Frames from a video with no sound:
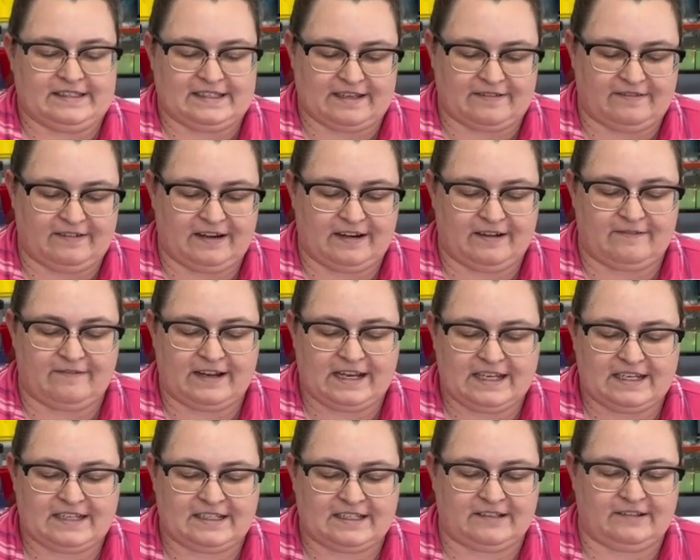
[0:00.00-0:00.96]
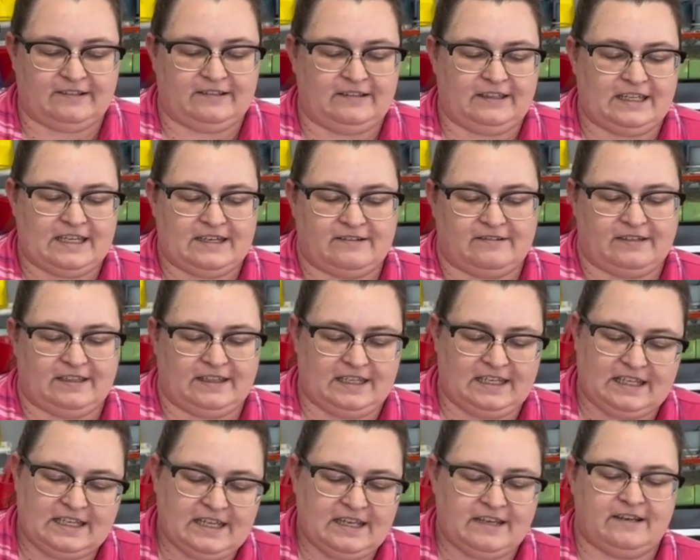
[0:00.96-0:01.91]
I want to wait till later in
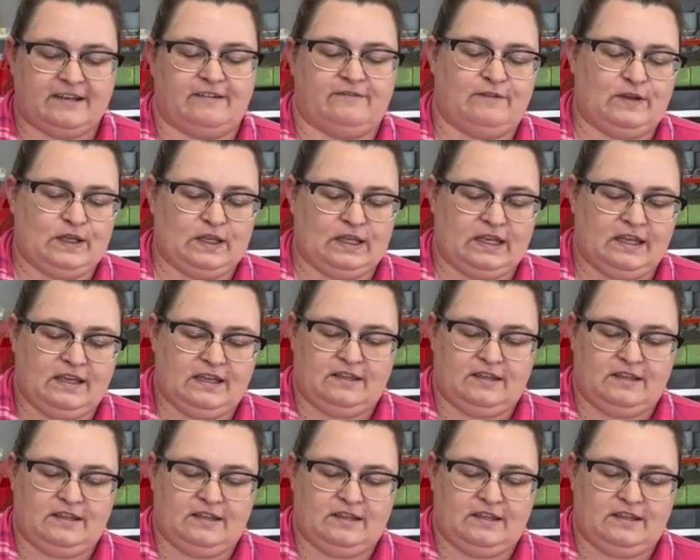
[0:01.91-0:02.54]
the year when